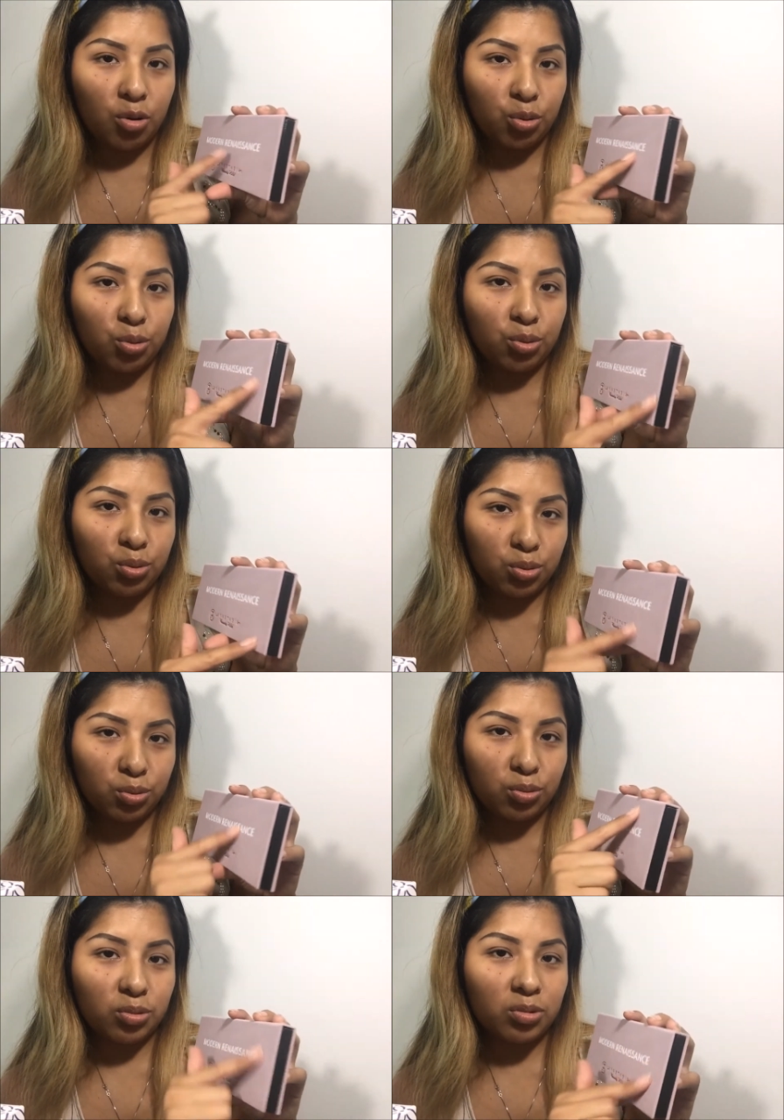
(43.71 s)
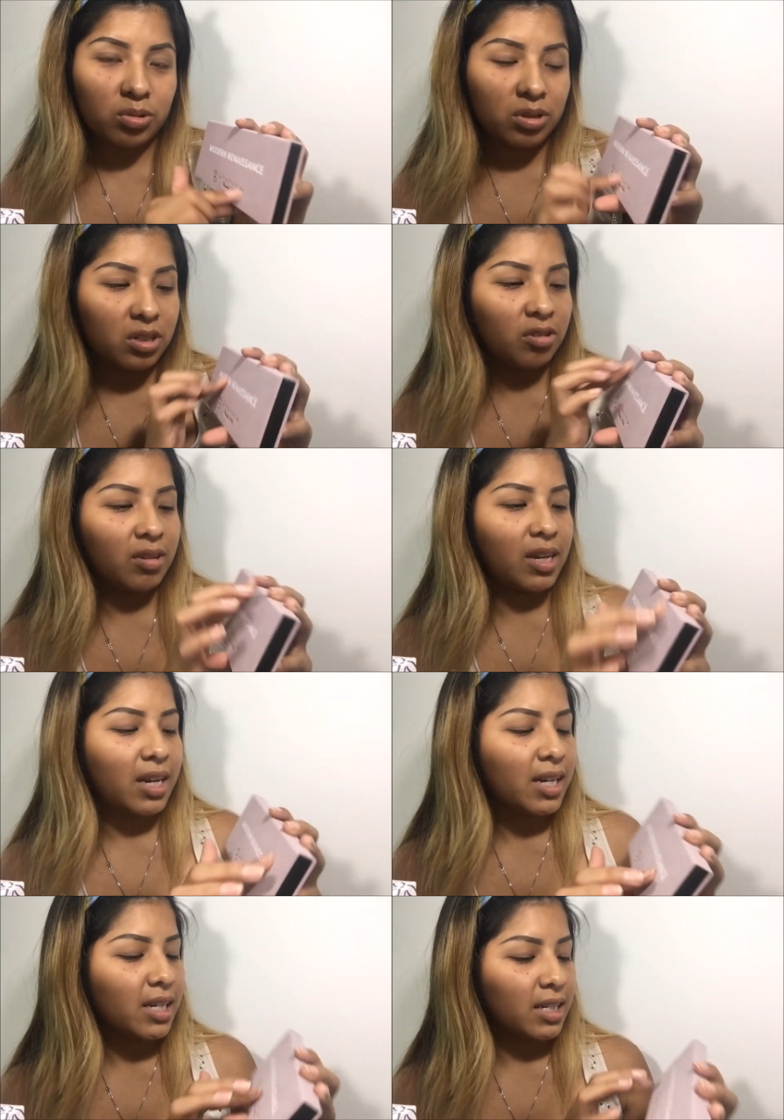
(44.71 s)
Ooh,
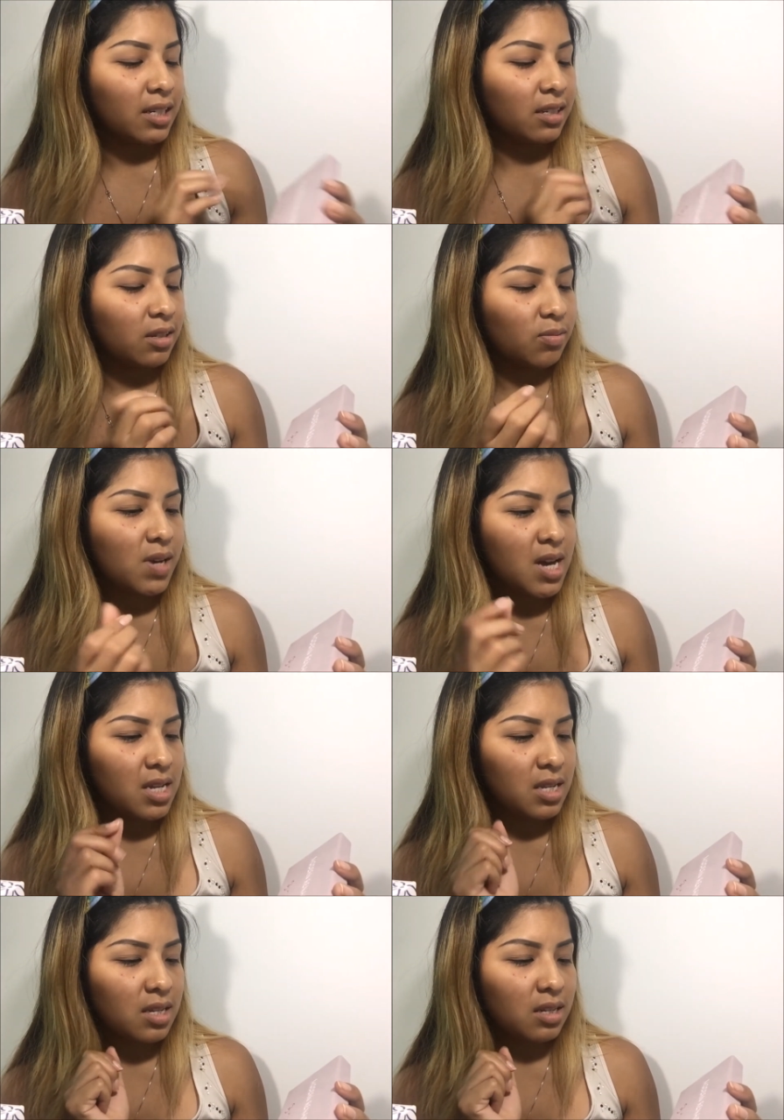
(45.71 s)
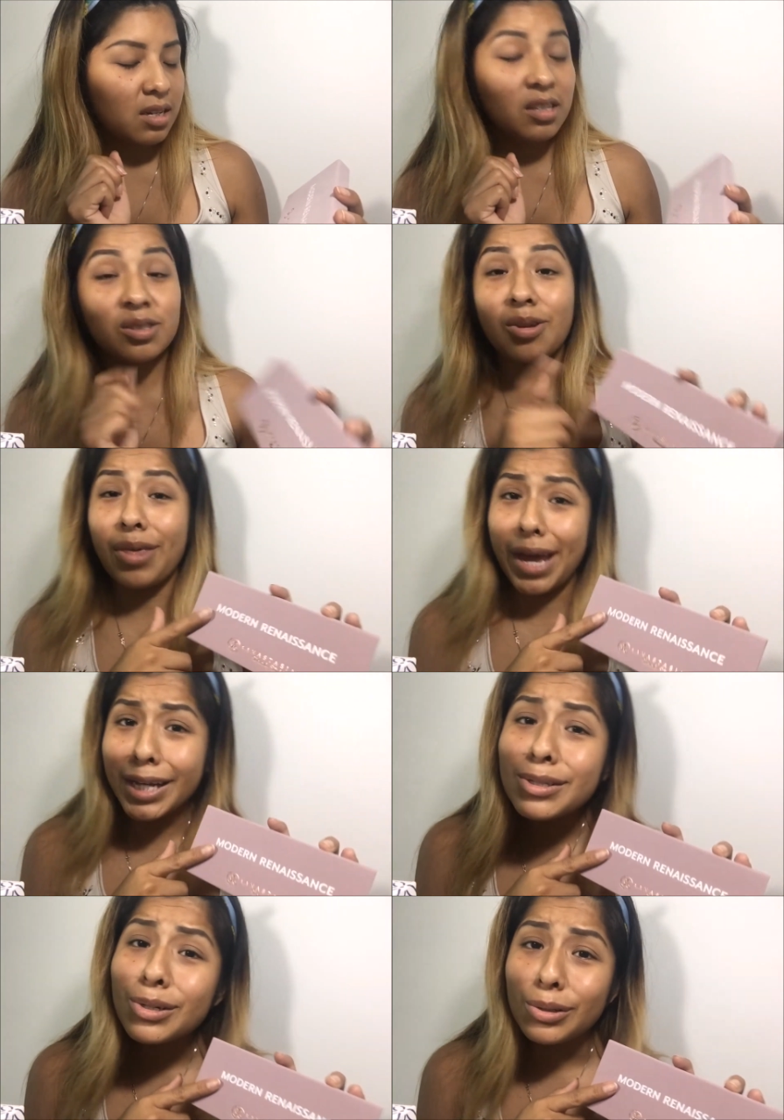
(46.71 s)
guys, what? So
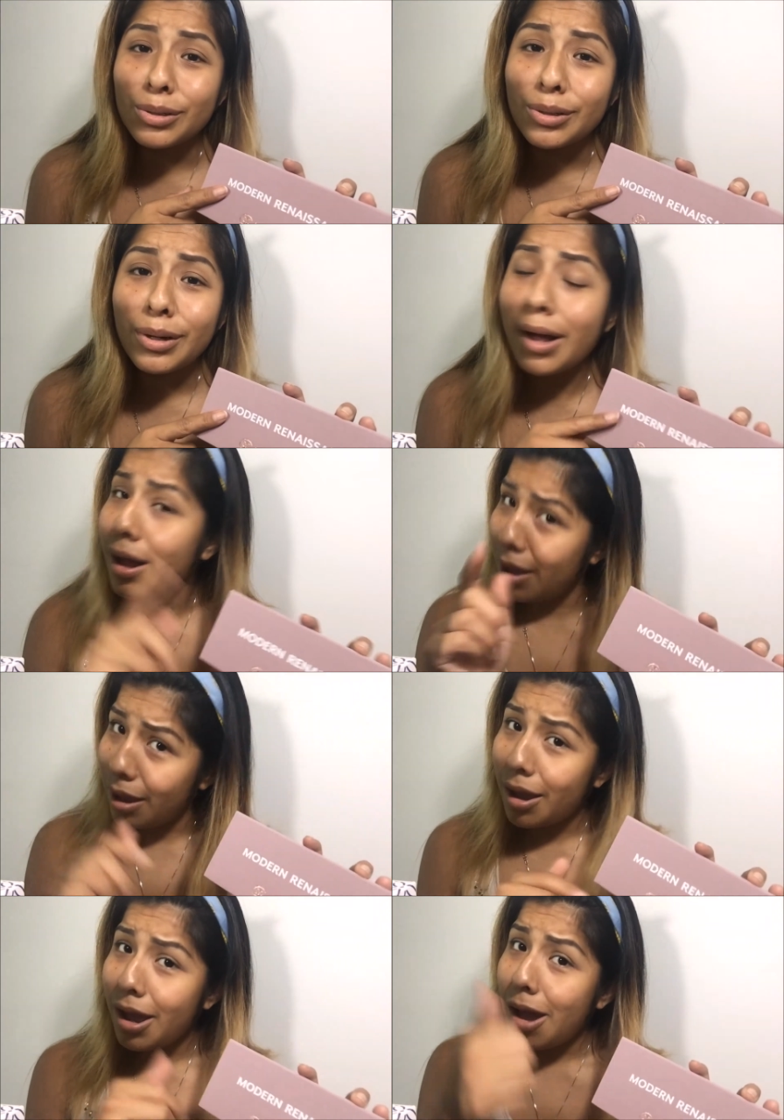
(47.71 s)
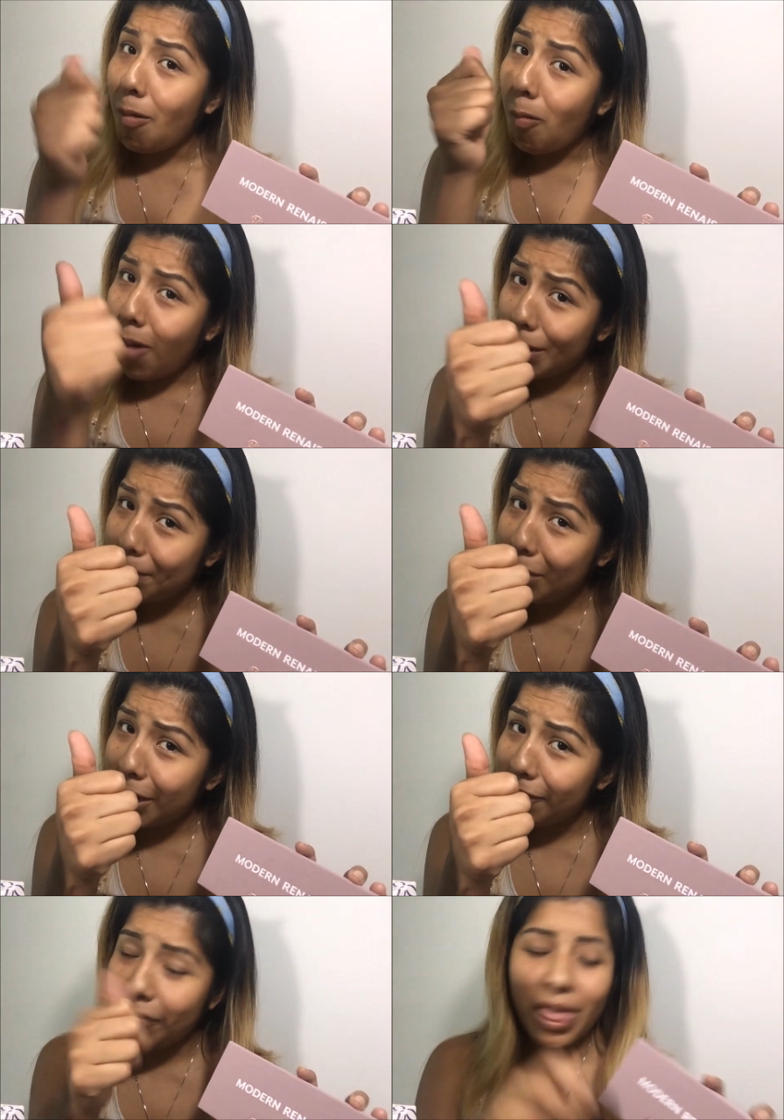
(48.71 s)
that's cool. One
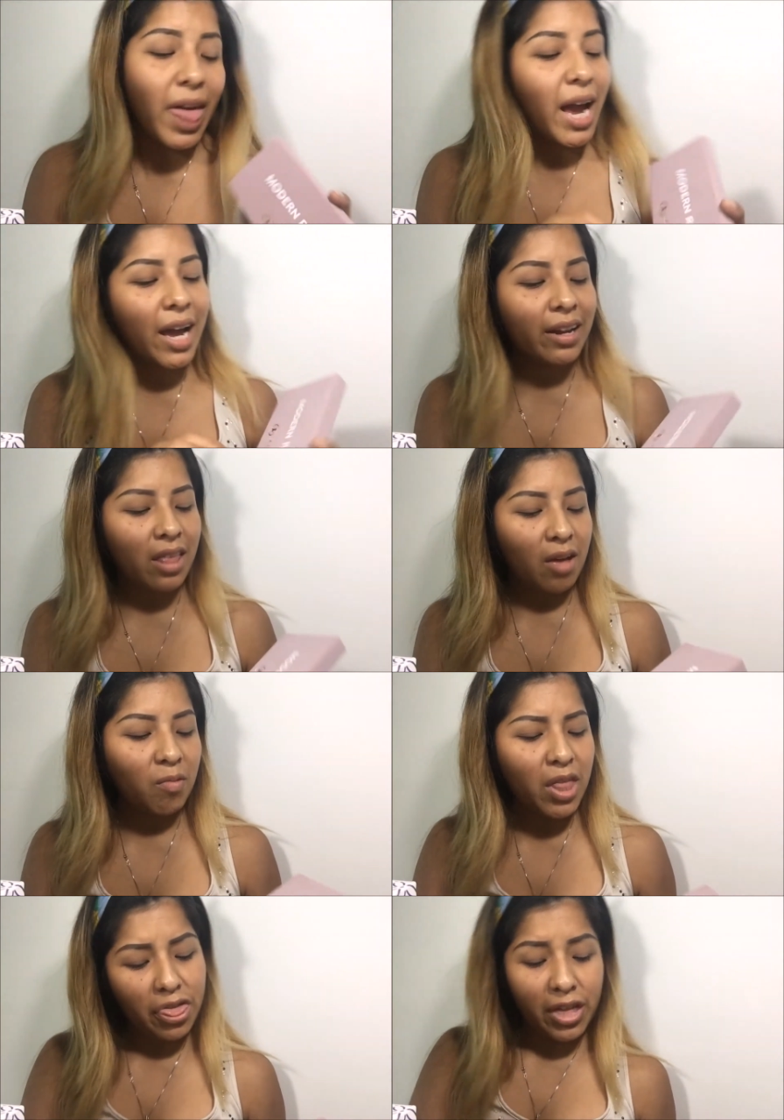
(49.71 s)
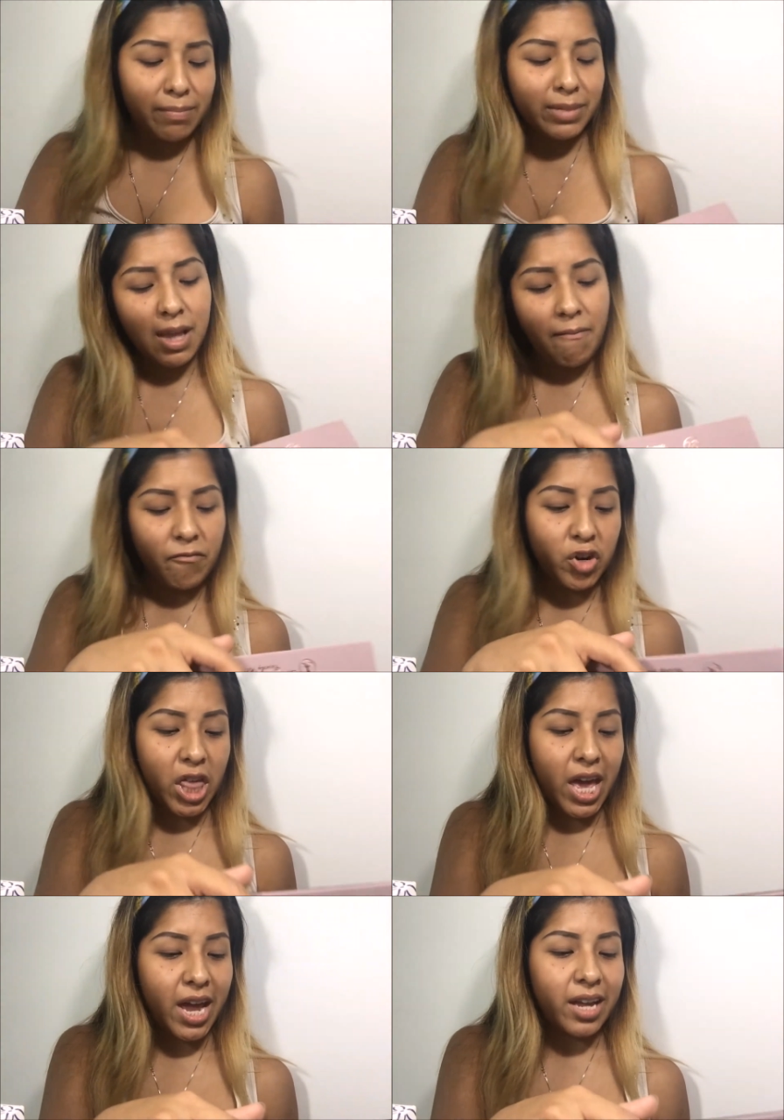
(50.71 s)
point for that. One thumbs up for
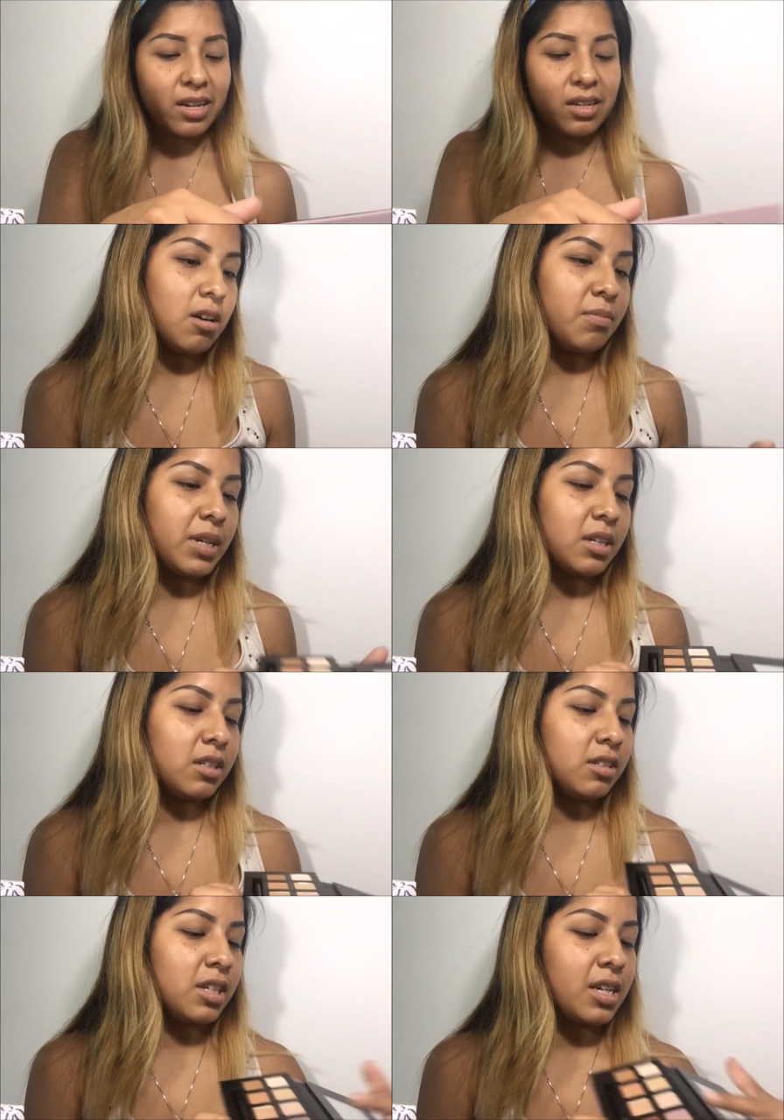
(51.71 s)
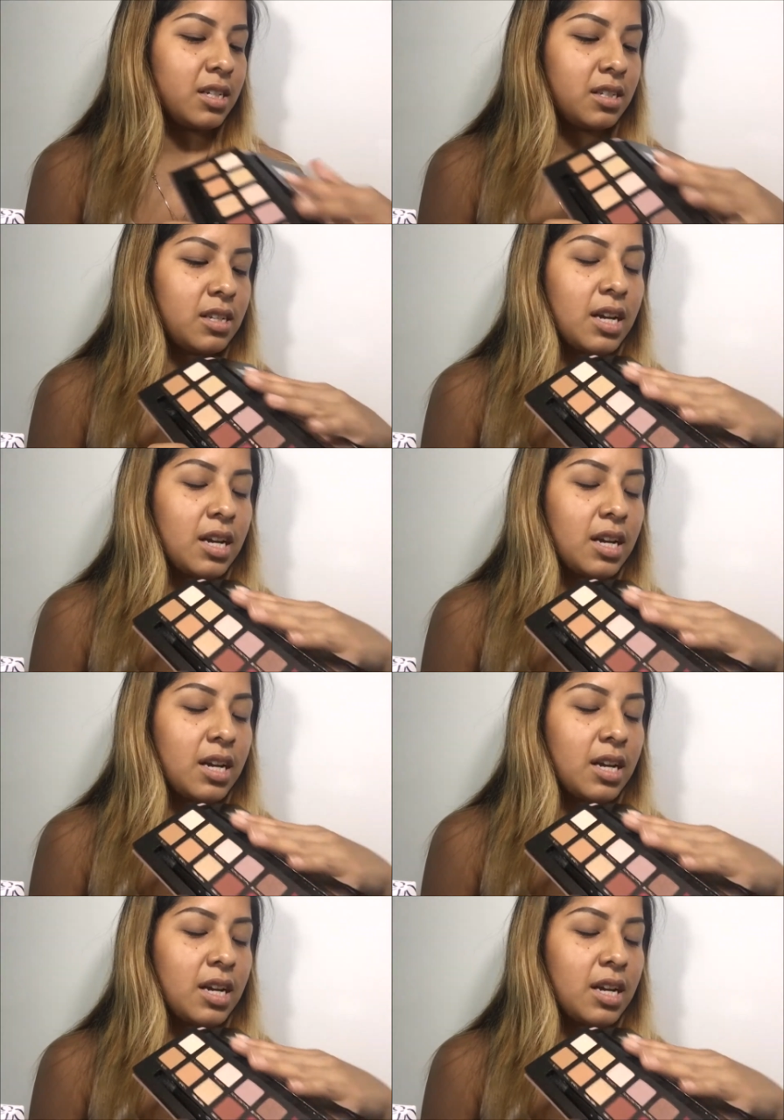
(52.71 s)
that. Oh my god, you guys.